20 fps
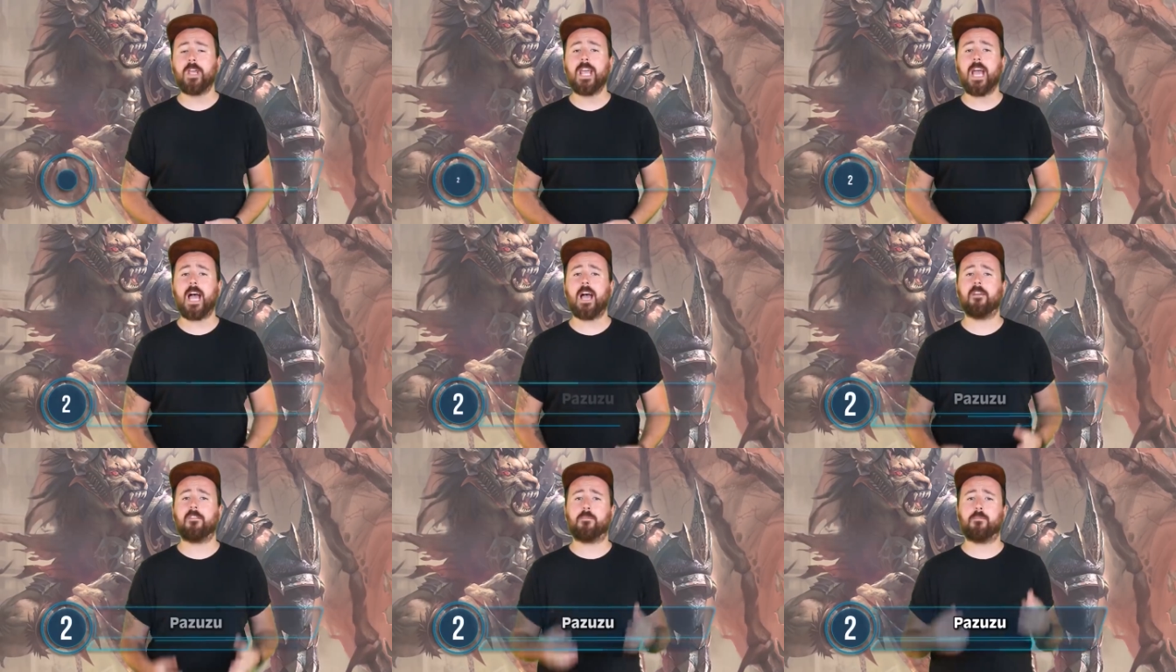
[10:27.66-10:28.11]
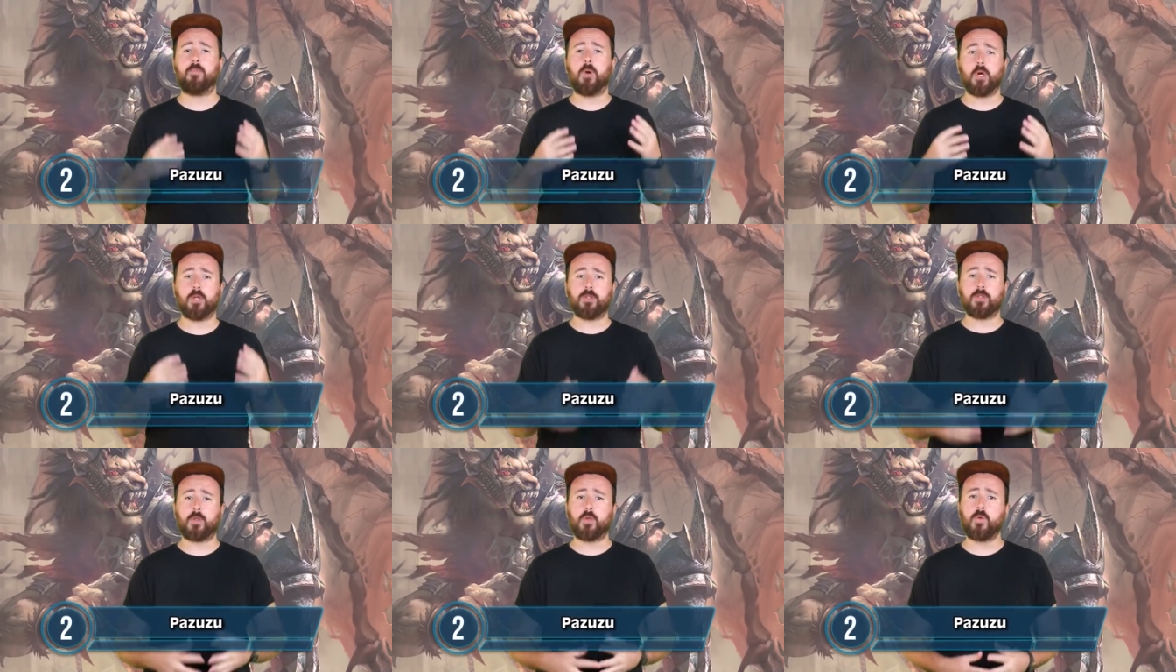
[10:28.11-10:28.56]
we have
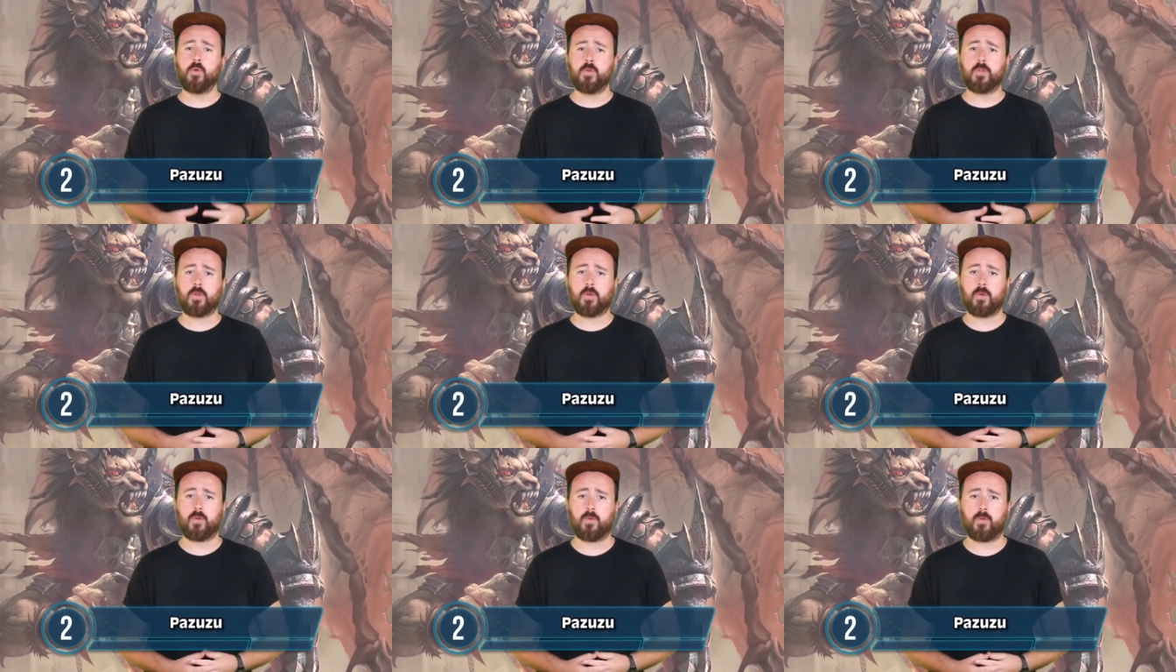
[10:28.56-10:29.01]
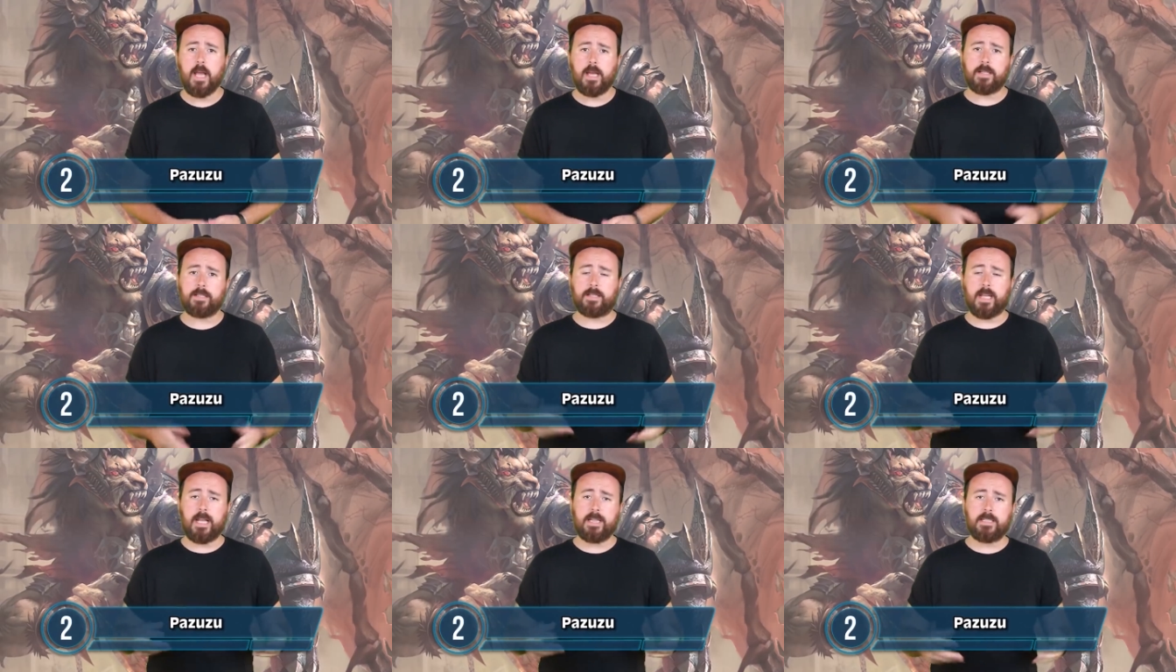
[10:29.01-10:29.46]
Pazuzu.
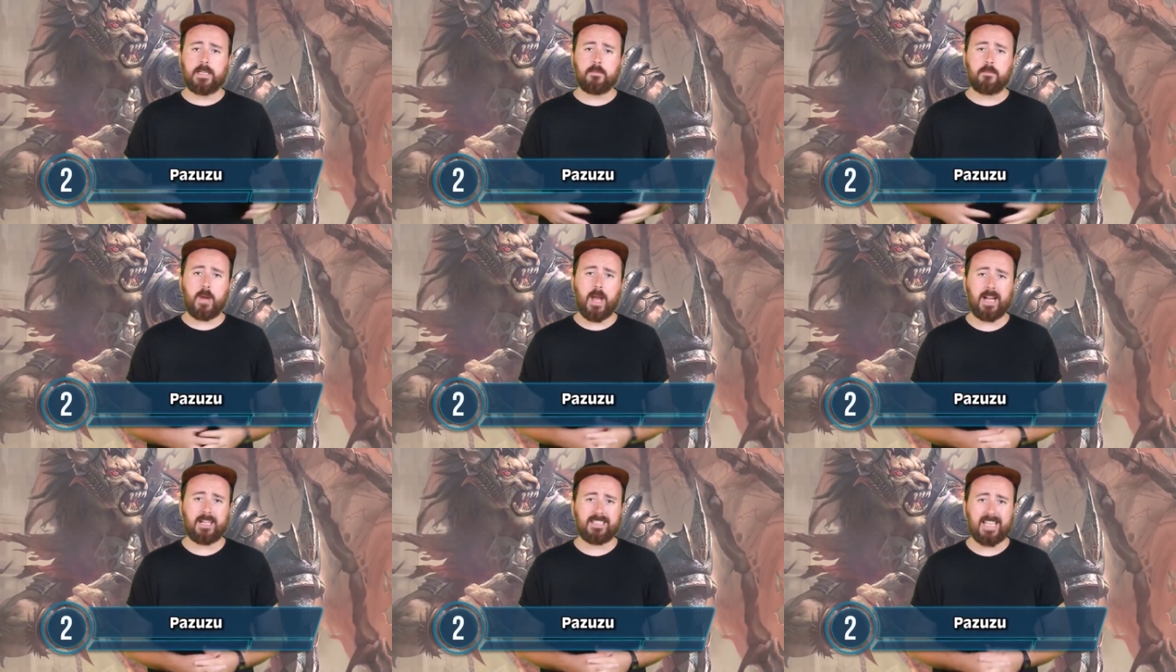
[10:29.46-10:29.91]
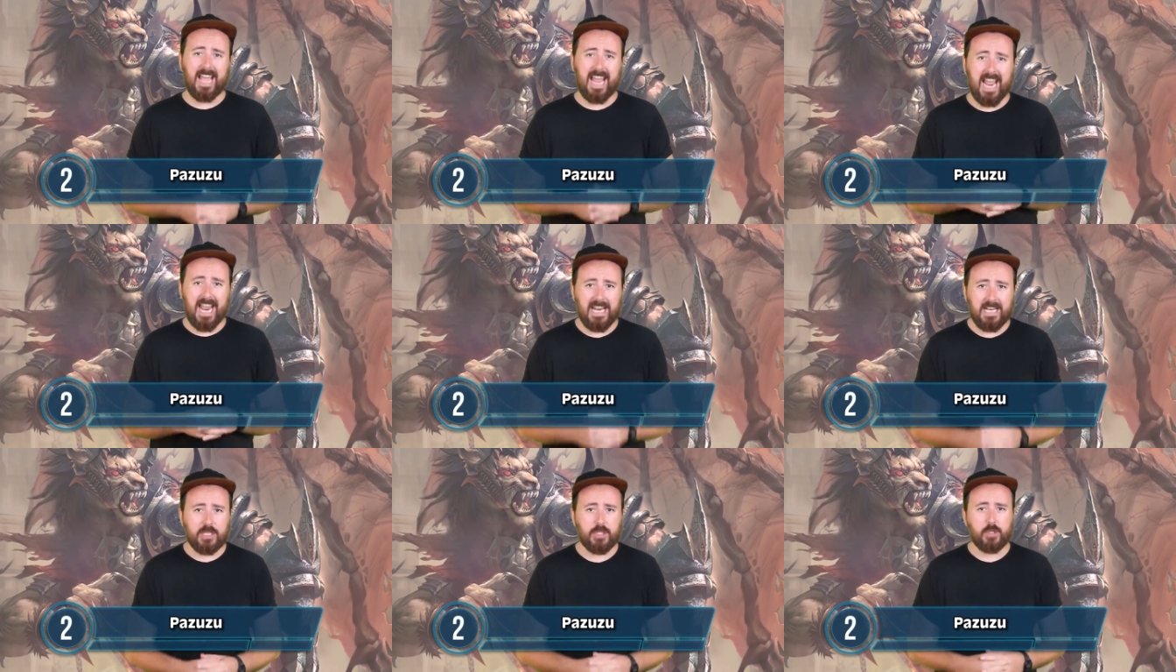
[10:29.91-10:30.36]
Dating back to
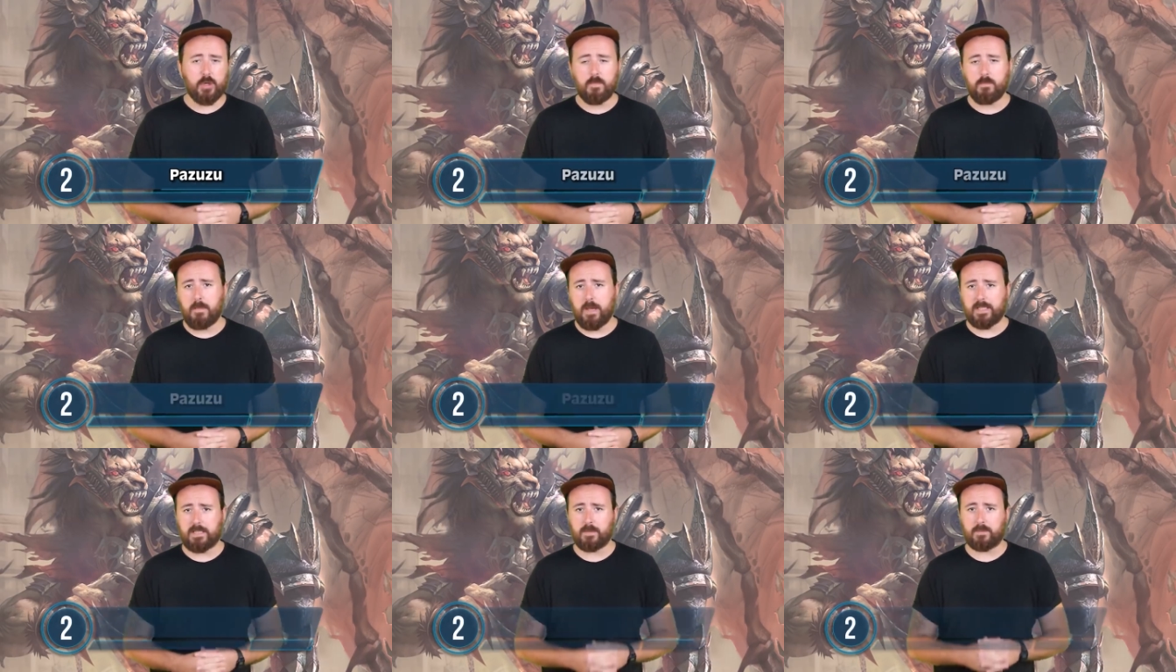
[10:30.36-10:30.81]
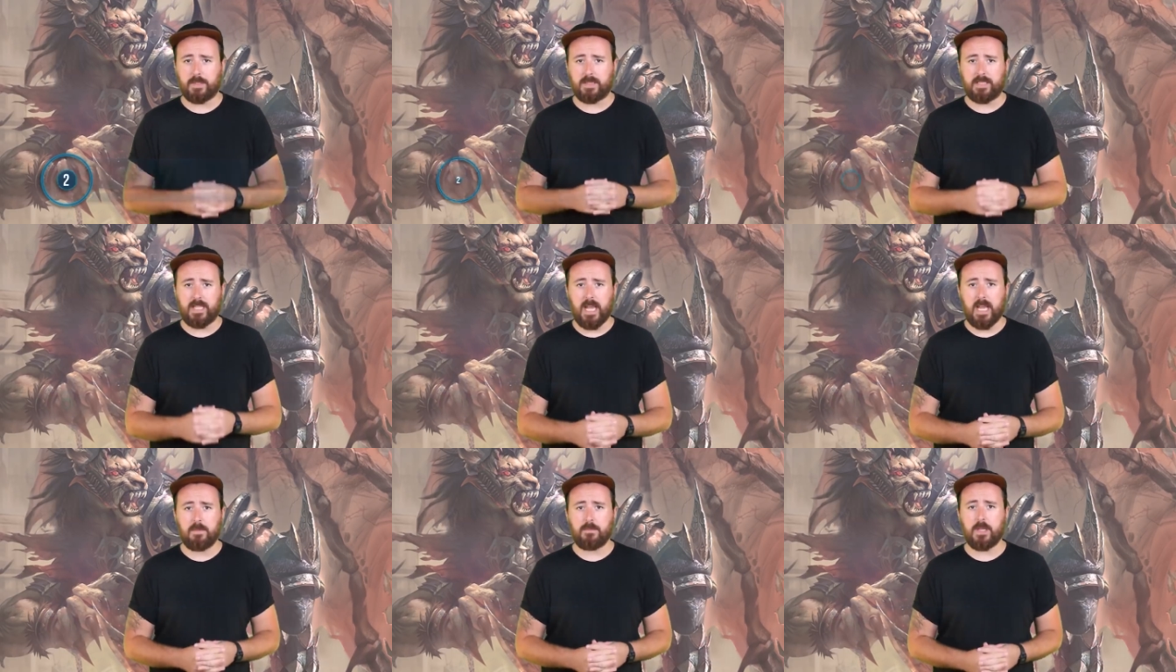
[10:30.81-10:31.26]
ancient
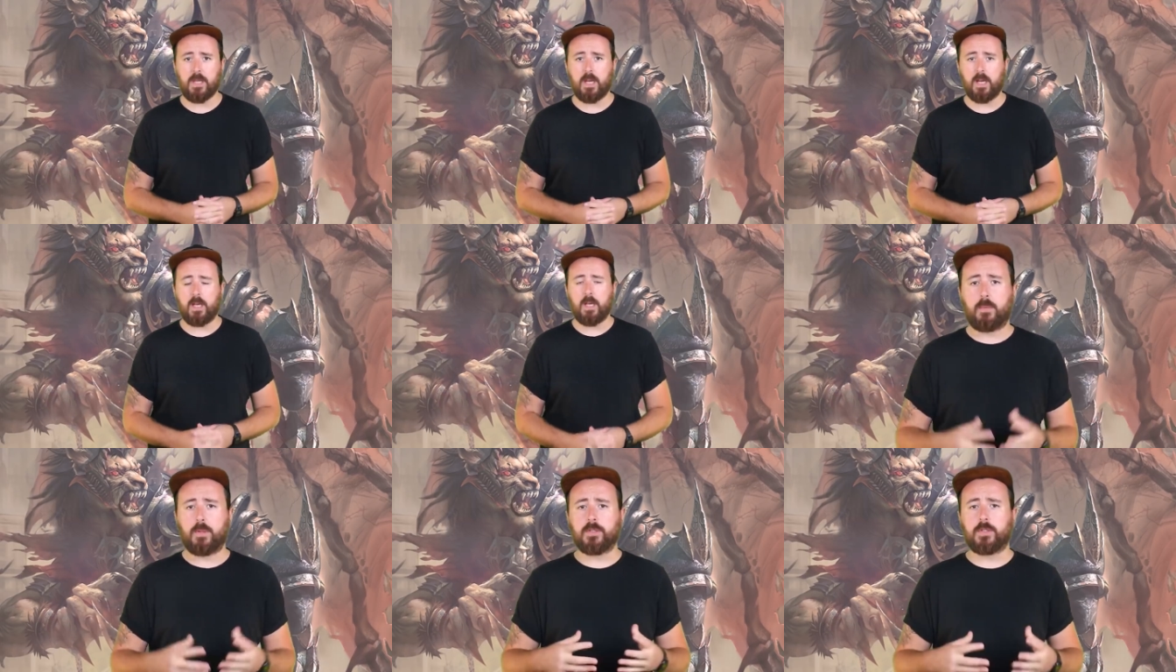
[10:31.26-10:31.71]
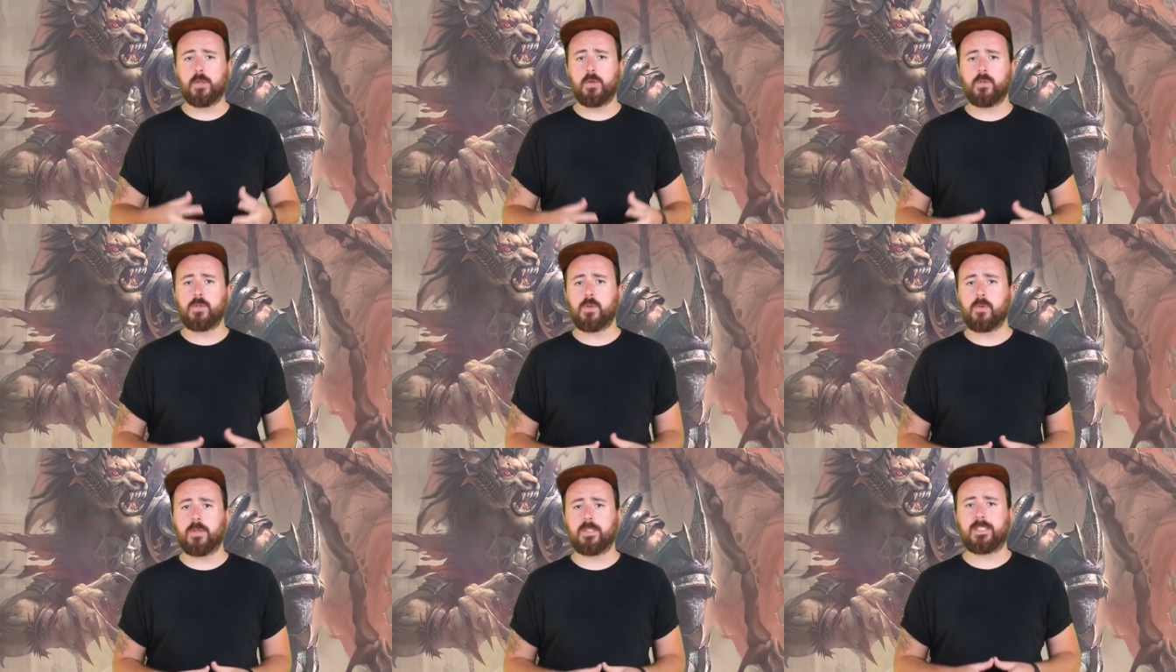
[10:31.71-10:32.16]
Mesopotamia,
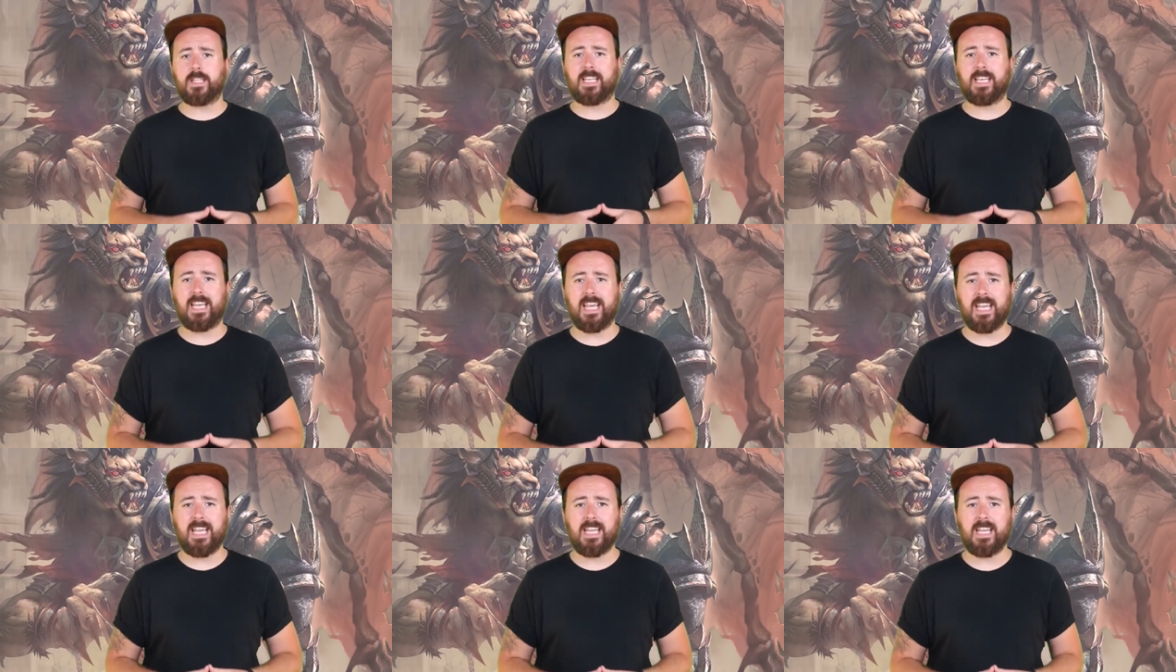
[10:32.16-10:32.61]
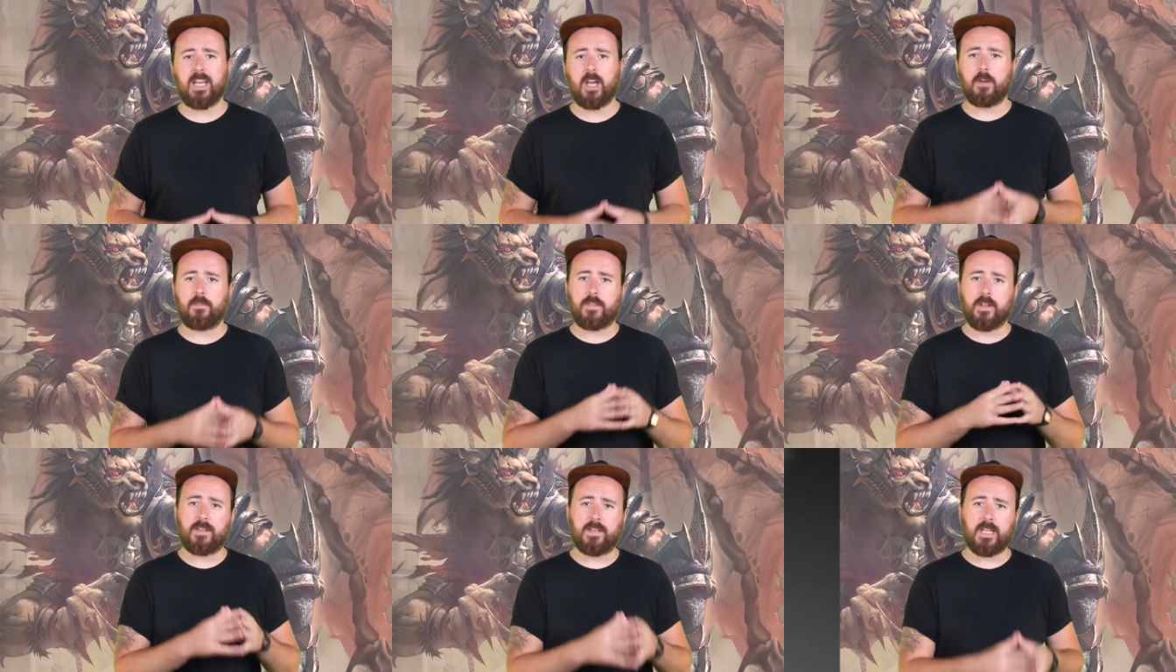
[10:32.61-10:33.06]
Pazuzu is the king
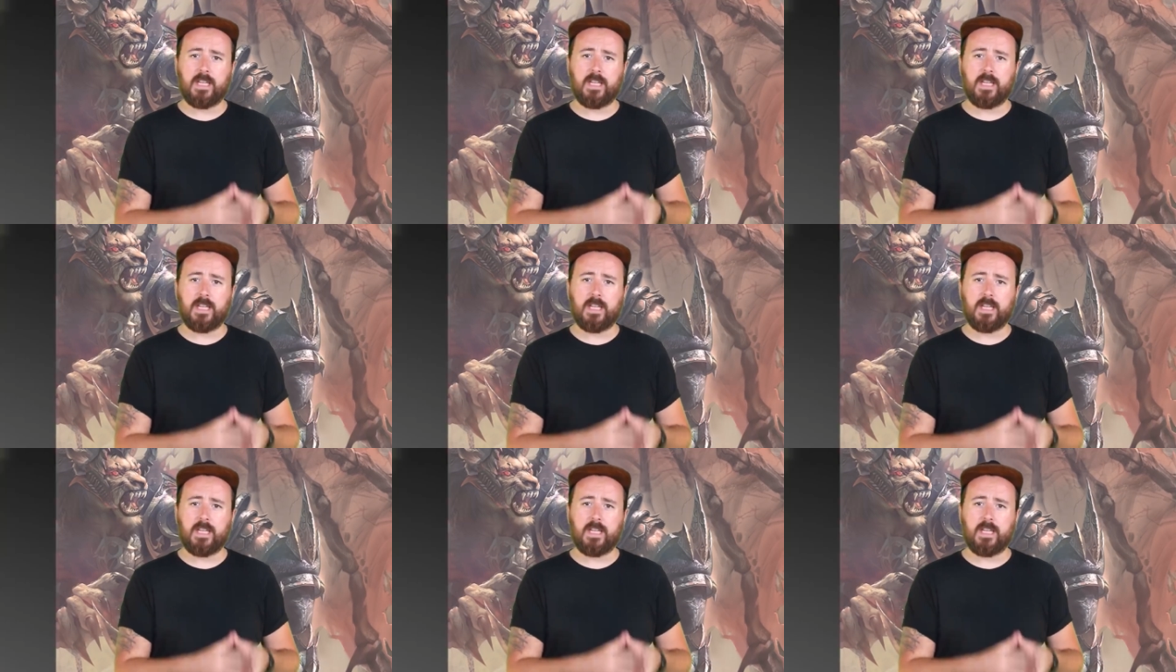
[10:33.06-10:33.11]
of the